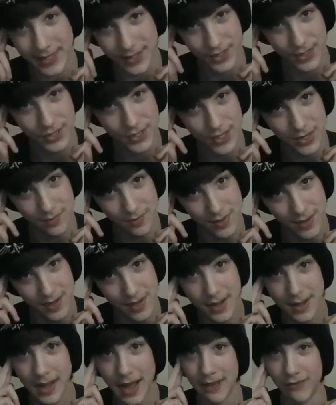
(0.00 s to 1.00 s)
system.
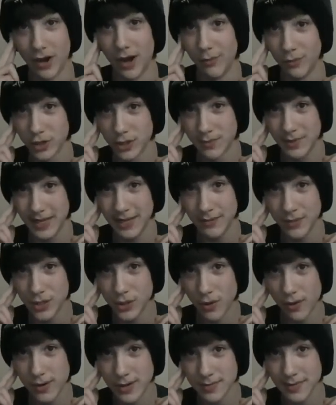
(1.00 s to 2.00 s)
I've almost beaten
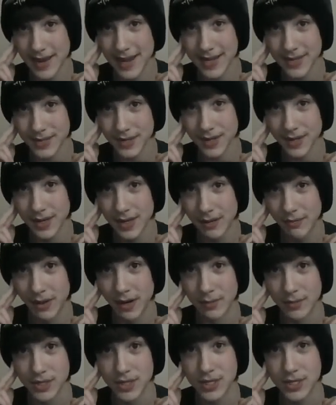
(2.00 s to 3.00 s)
Majora's Mask, but
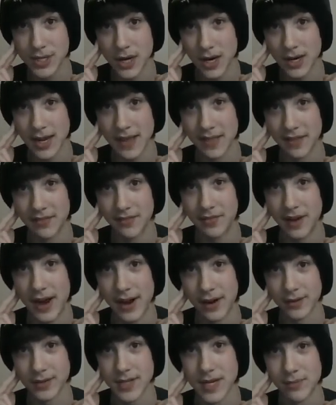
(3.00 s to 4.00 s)
I'm stuck at the
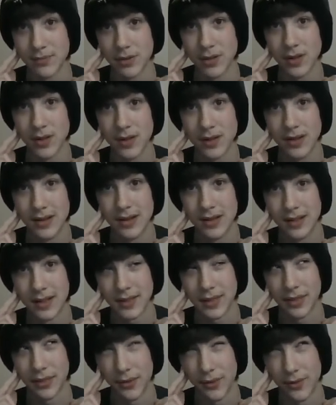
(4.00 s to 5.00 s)
final temple,
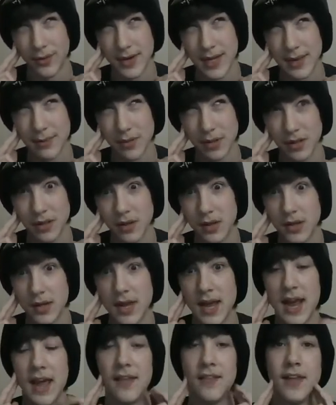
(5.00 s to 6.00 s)
like third temple,
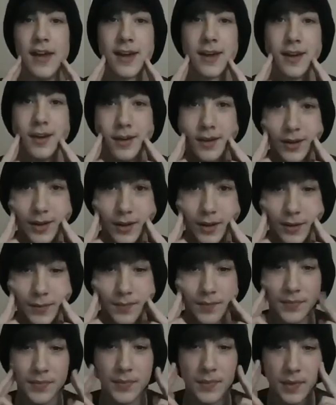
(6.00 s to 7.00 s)
and like
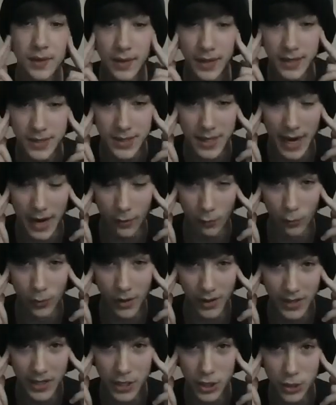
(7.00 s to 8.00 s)
I said, I
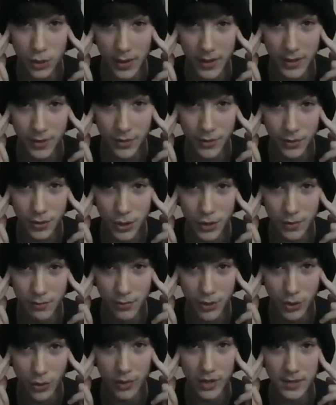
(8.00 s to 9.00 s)
really enjoyed
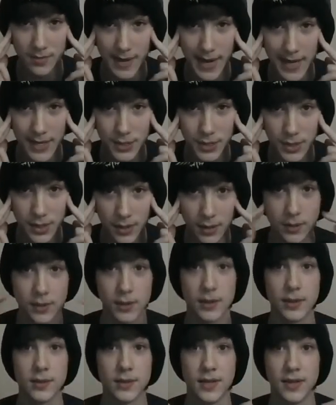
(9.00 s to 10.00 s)
Majora's Mask.
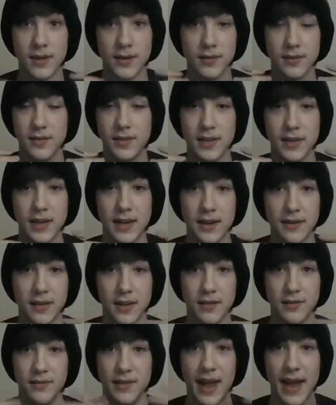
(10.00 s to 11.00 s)
The
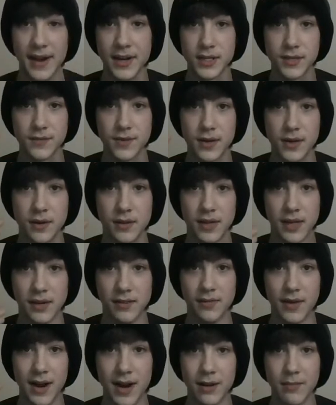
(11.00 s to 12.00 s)
atmosphere, the
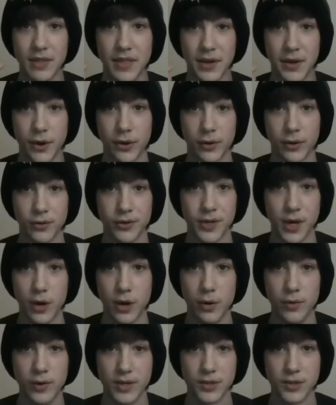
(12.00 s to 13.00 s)
environment, the darker
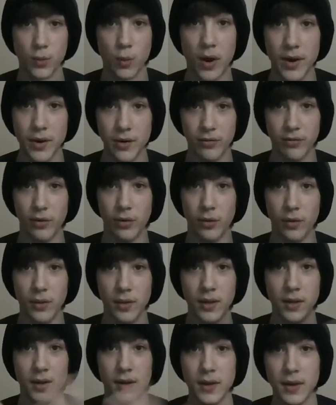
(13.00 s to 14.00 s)
tone is wonderful,
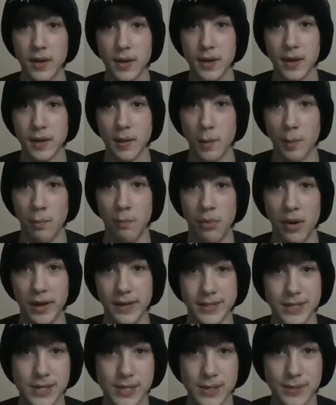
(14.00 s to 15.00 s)

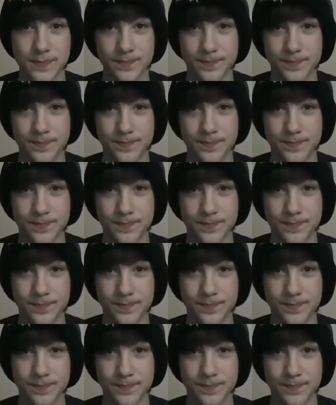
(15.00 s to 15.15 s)
but